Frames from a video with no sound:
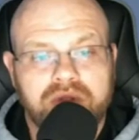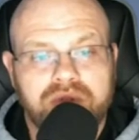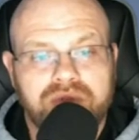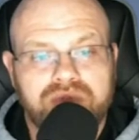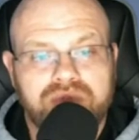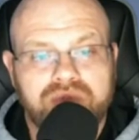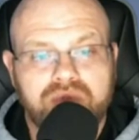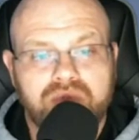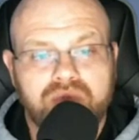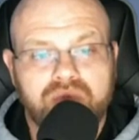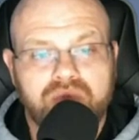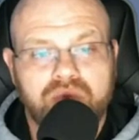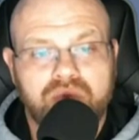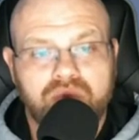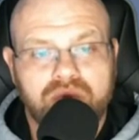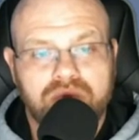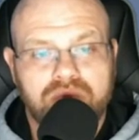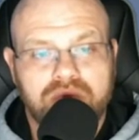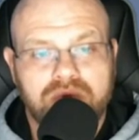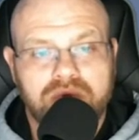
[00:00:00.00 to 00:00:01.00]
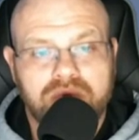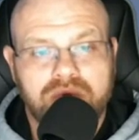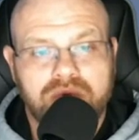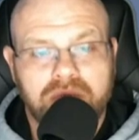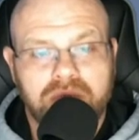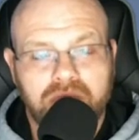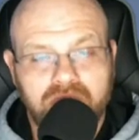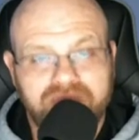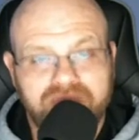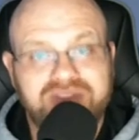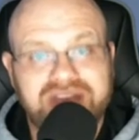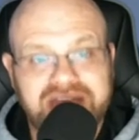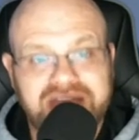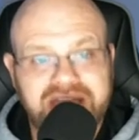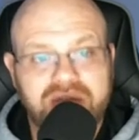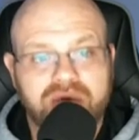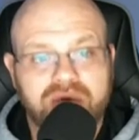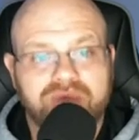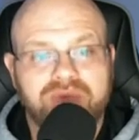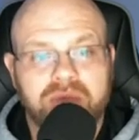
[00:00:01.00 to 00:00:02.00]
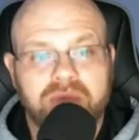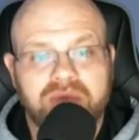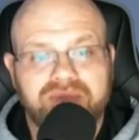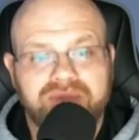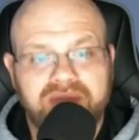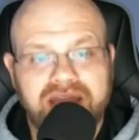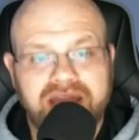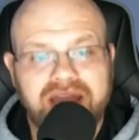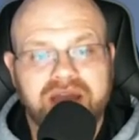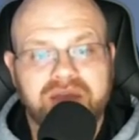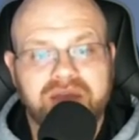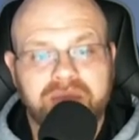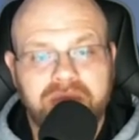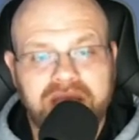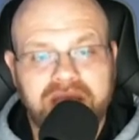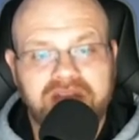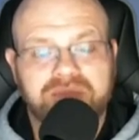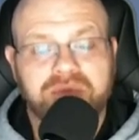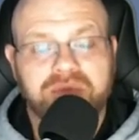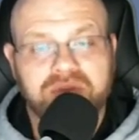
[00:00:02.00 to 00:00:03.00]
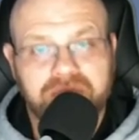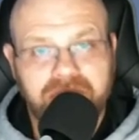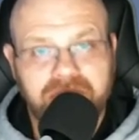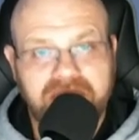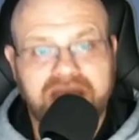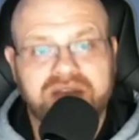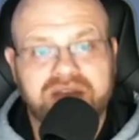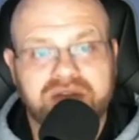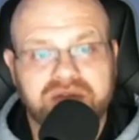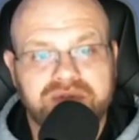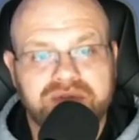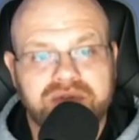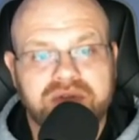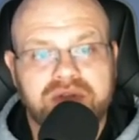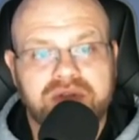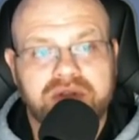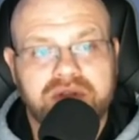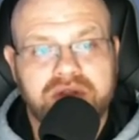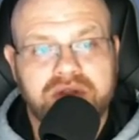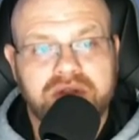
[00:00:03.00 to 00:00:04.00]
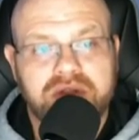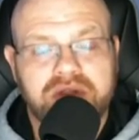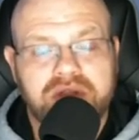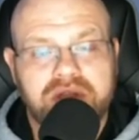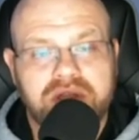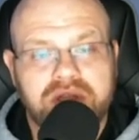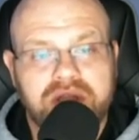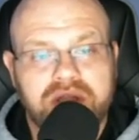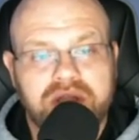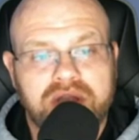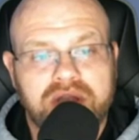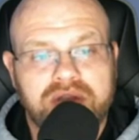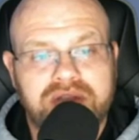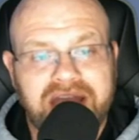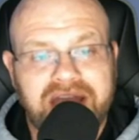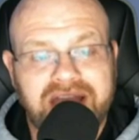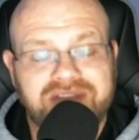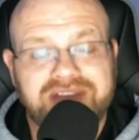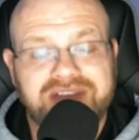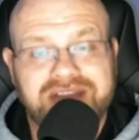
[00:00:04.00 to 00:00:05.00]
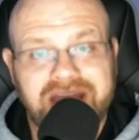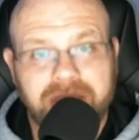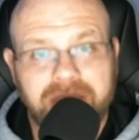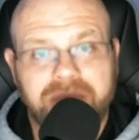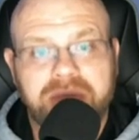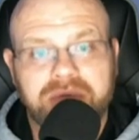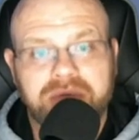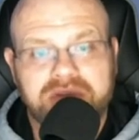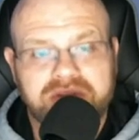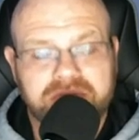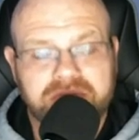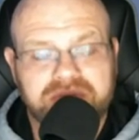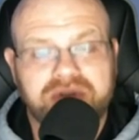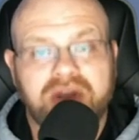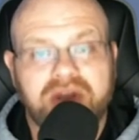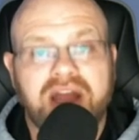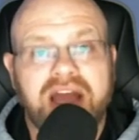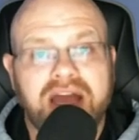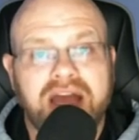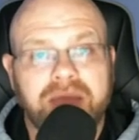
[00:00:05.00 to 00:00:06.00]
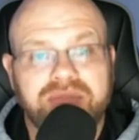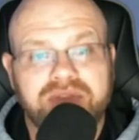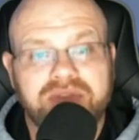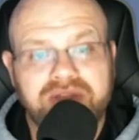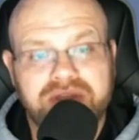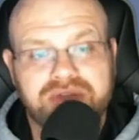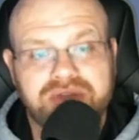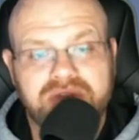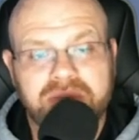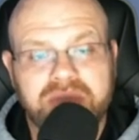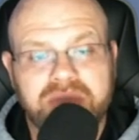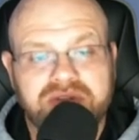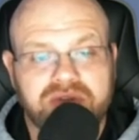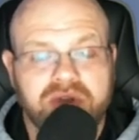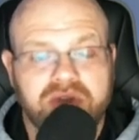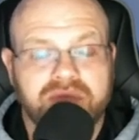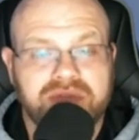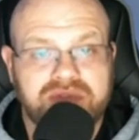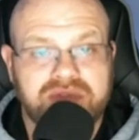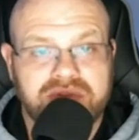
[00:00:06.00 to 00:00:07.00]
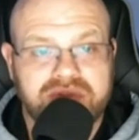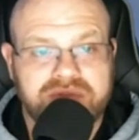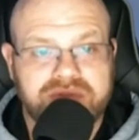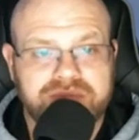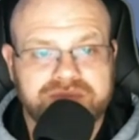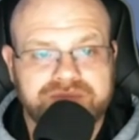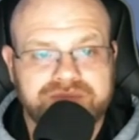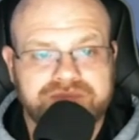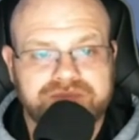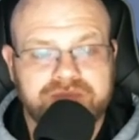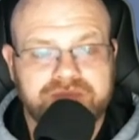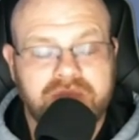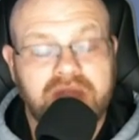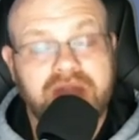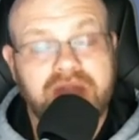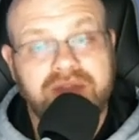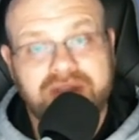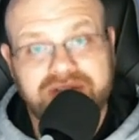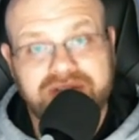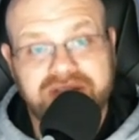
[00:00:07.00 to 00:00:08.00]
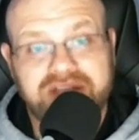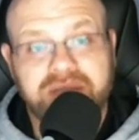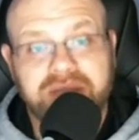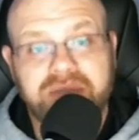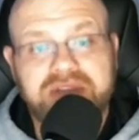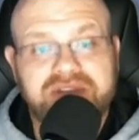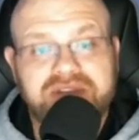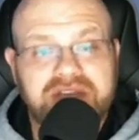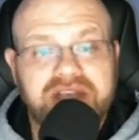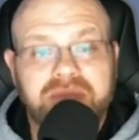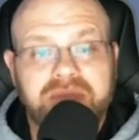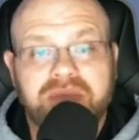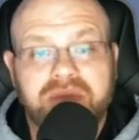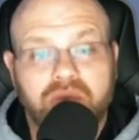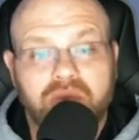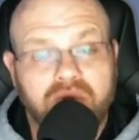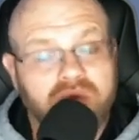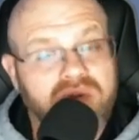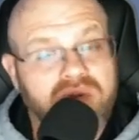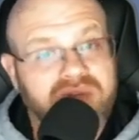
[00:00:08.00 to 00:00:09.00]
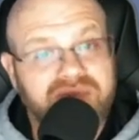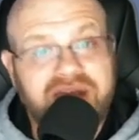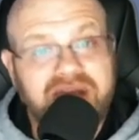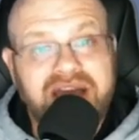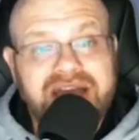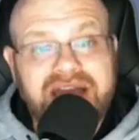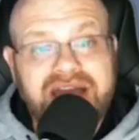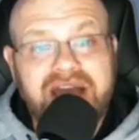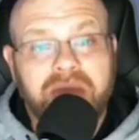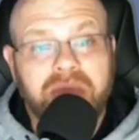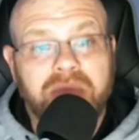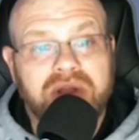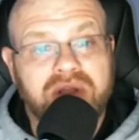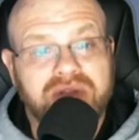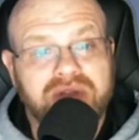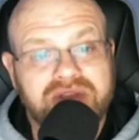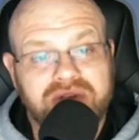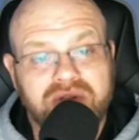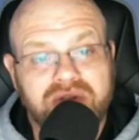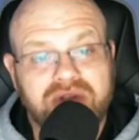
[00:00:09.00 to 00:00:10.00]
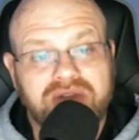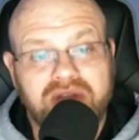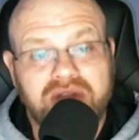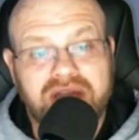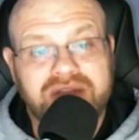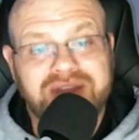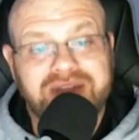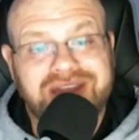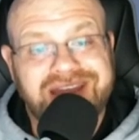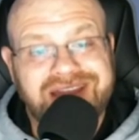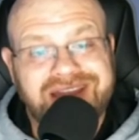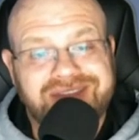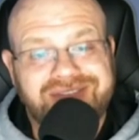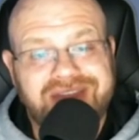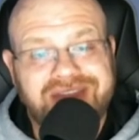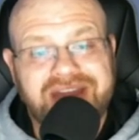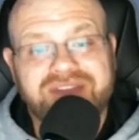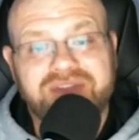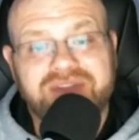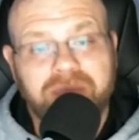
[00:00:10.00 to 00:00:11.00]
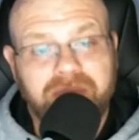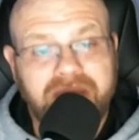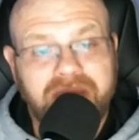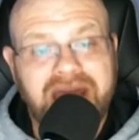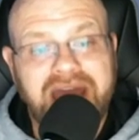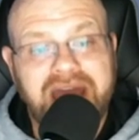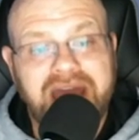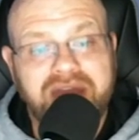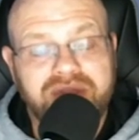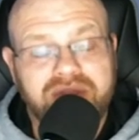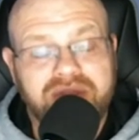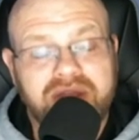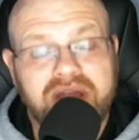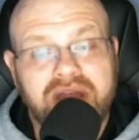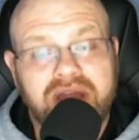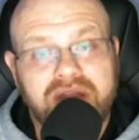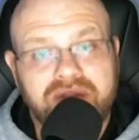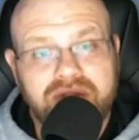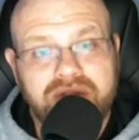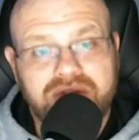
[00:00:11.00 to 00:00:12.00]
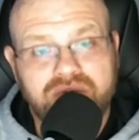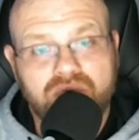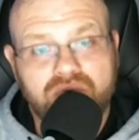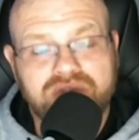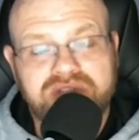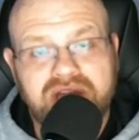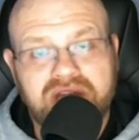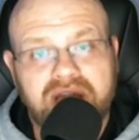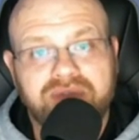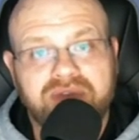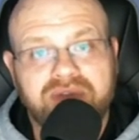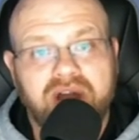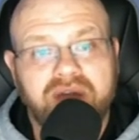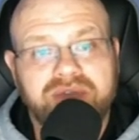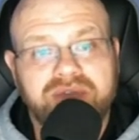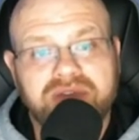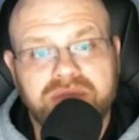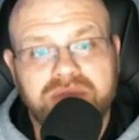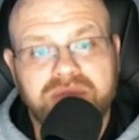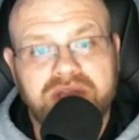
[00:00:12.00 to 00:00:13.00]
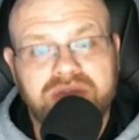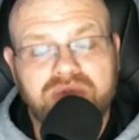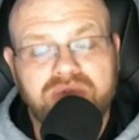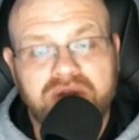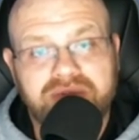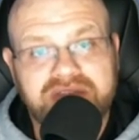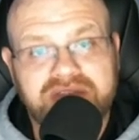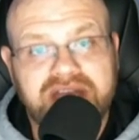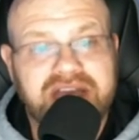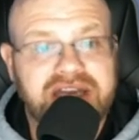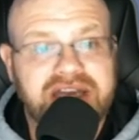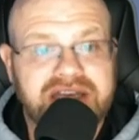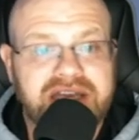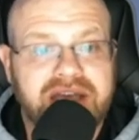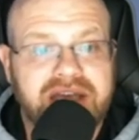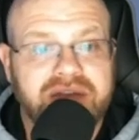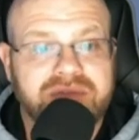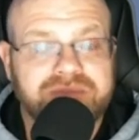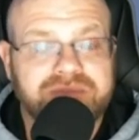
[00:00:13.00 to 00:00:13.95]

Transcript: to move the needle from a fan base perspective to actually get people to subscribe to these streaming services? It's yet to be seen, but we're going to find out, because it looks like that's the path that George Kliavkoff and the Big 12 is heading down.